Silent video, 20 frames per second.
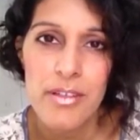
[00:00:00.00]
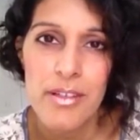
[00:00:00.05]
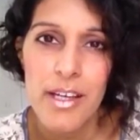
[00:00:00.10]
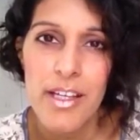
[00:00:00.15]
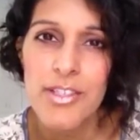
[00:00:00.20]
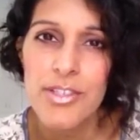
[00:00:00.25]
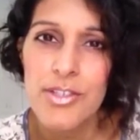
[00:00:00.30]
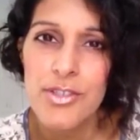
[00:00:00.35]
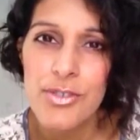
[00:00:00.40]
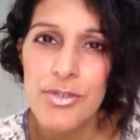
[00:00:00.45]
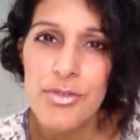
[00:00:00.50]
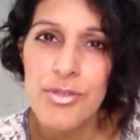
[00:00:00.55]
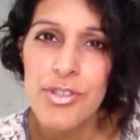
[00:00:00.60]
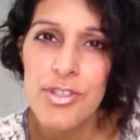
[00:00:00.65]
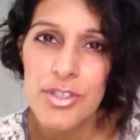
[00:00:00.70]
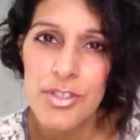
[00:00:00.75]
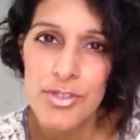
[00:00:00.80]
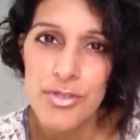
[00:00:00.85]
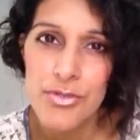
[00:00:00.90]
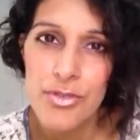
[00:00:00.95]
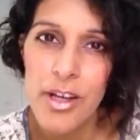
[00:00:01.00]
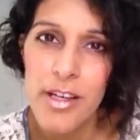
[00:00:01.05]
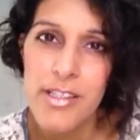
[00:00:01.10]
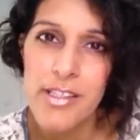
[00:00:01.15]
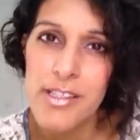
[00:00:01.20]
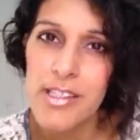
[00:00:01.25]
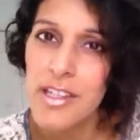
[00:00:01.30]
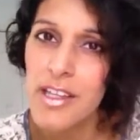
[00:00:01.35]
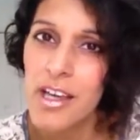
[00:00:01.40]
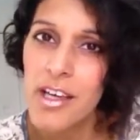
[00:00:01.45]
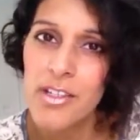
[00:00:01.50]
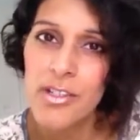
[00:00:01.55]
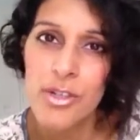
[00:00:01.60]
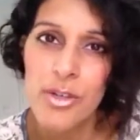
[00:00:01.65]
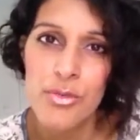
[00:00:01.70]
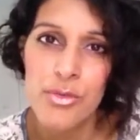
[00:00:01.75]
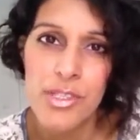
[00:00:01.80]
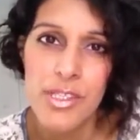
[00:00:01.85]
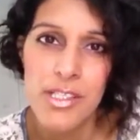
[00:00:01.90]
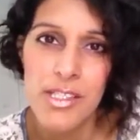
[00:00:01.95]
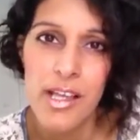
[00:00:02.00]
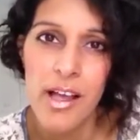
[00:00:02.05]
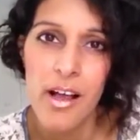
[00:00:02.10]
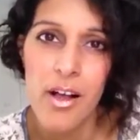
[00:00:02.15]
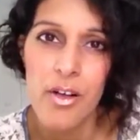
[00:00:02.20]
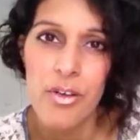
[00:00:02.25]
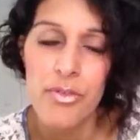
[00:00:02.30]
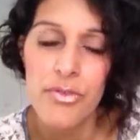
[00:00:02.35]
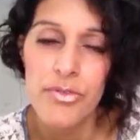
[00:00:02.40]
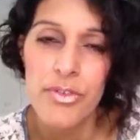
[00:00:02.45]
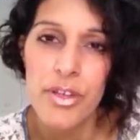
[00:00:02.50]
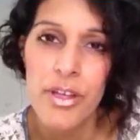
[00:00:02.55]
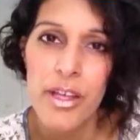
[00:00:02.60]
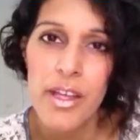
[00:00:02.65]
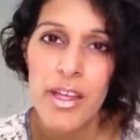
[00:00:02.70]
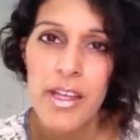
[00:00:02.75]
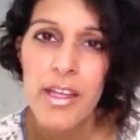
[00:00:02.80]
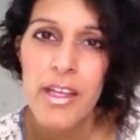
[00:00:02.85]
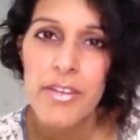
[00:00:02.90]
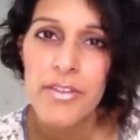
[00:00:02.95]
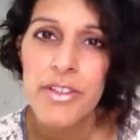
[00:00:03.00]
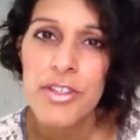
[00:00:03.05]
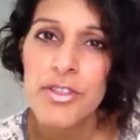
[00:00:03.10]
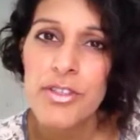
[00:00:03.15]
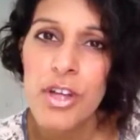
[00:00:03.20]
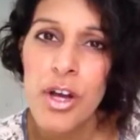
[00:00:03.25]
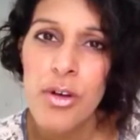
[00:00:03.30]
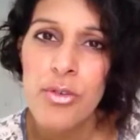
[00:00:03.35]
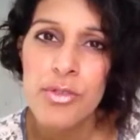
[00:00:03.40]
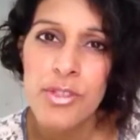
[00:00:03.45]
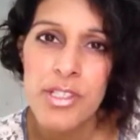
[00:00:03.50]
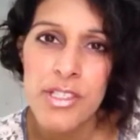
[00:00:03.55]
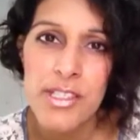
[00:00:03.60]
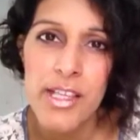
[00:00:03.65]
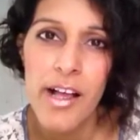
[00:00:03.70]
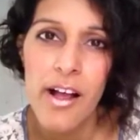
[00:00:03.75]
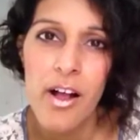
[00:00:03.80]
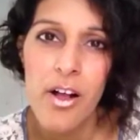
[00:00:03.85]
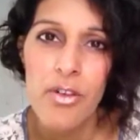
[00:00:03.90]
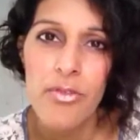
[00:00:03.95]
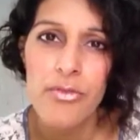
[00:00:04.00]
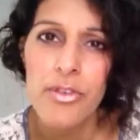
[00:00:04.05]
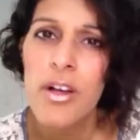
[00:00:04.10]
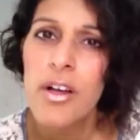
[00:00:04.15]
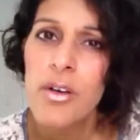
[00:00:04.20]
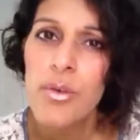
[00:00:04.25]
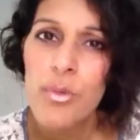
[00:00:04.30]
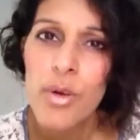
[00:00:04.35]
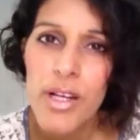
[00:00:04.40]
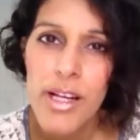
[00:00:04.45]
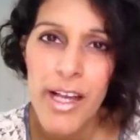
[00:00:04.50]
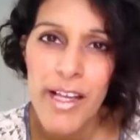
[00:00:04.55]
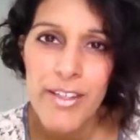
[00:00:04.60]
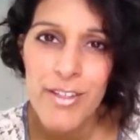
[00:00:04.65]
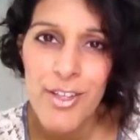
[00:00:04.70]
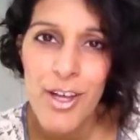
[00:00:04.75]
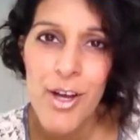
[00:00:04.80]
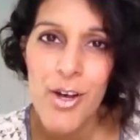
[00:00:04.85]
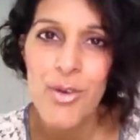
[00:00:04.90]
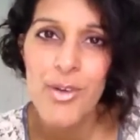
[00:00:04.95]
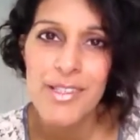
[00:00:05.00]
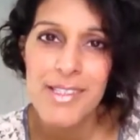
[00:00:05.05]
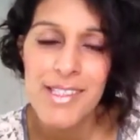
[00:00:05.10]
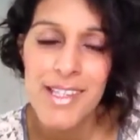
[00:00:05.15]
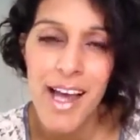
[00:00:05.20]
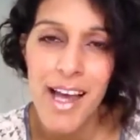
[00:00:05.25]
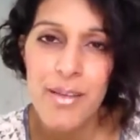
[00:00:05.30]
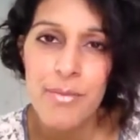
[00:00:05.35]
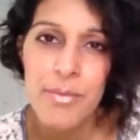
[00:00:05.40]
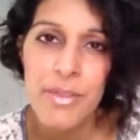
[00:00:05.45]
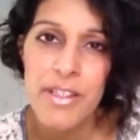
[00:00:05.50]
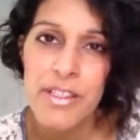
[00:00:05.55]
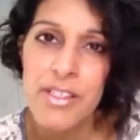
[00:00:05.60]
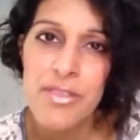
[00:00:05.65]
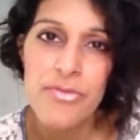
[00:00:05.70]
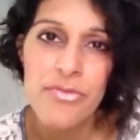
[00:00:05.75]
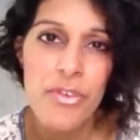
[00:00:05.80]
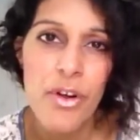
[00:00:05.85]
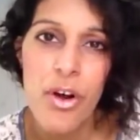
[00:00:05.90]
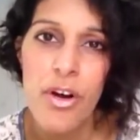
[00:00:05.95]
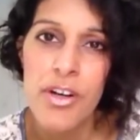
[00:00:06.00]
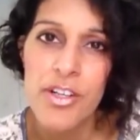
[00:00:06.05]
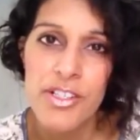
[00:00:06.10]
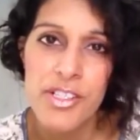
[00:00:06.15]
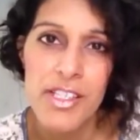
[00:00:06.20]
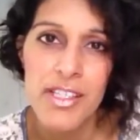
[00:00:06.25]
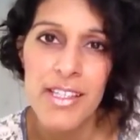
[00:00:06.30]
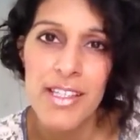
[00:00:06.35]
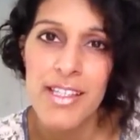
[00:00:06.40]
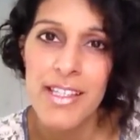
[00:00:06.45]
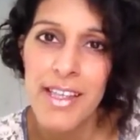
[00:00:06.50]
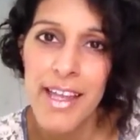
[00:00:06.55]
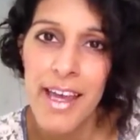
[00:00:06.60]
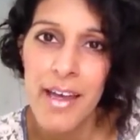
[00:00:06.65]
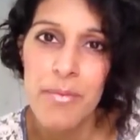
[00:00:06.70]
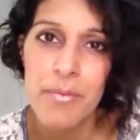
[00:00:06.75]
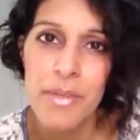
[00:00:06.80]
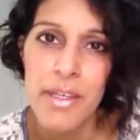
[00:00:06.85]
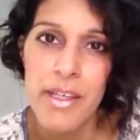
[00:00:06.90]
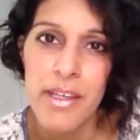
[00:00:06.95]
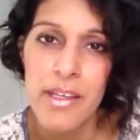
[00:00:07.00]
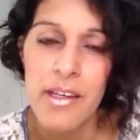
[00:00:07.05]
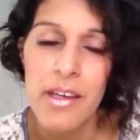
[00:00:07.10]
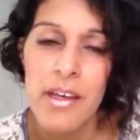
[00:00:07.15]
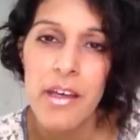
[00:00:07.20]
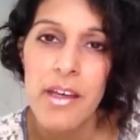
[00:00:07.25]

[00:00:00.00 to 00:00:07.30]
I choose to trust the unknown self. The known self, what I know has gotten me as far as it can get me.